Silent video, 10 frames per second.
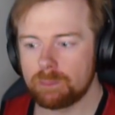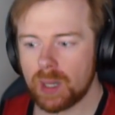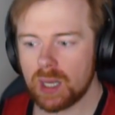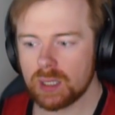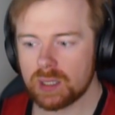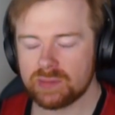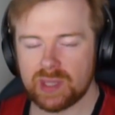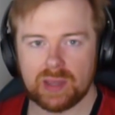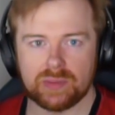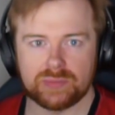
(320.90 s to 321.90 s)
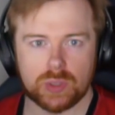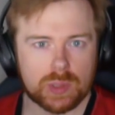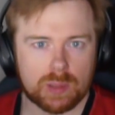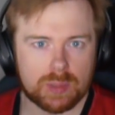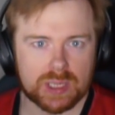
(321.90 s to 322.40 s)
bug that the viewer
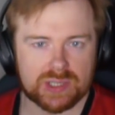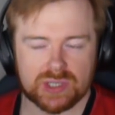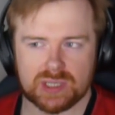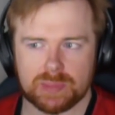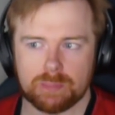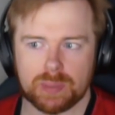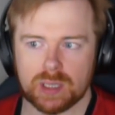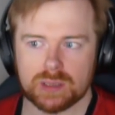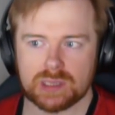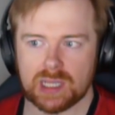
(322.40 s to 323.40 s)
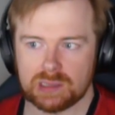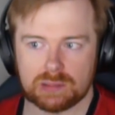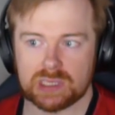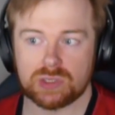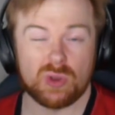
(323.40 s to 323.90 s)
number is just a bit bugged and
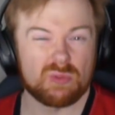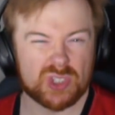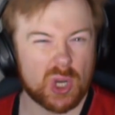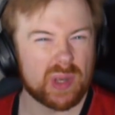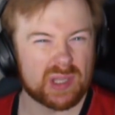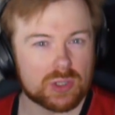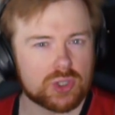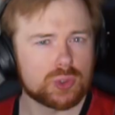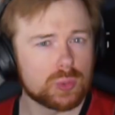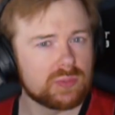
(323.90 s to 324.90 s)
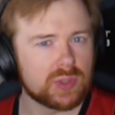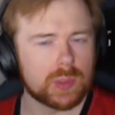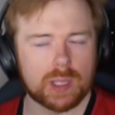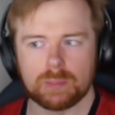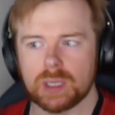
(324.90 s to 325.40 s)
it's not showing the true viewer
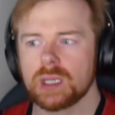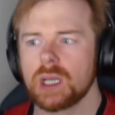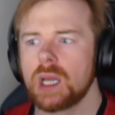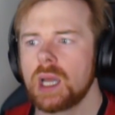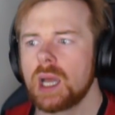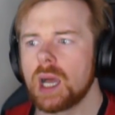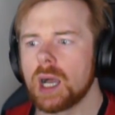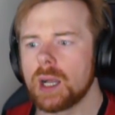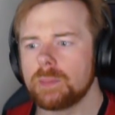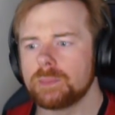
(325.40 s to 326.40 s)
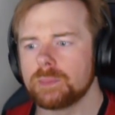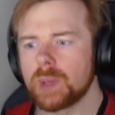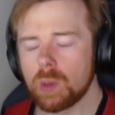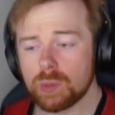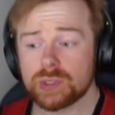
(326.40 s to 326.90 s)
number.
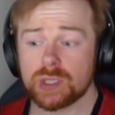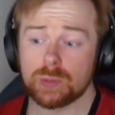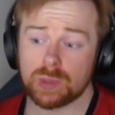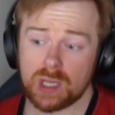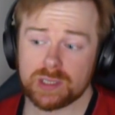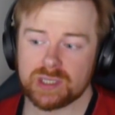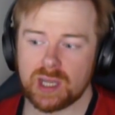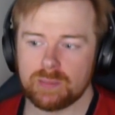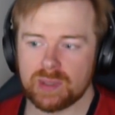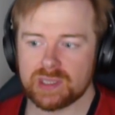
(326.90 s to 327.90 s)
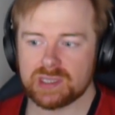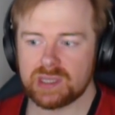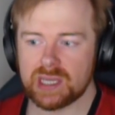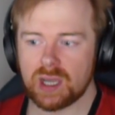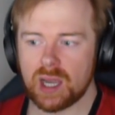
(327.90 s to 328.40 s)
I was told last time that this
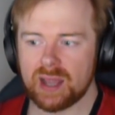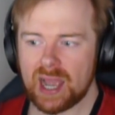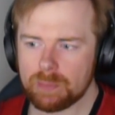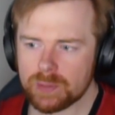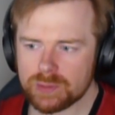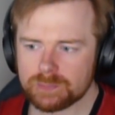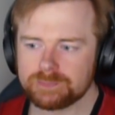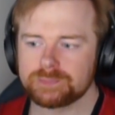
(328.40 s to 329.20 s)
thing kind of happened,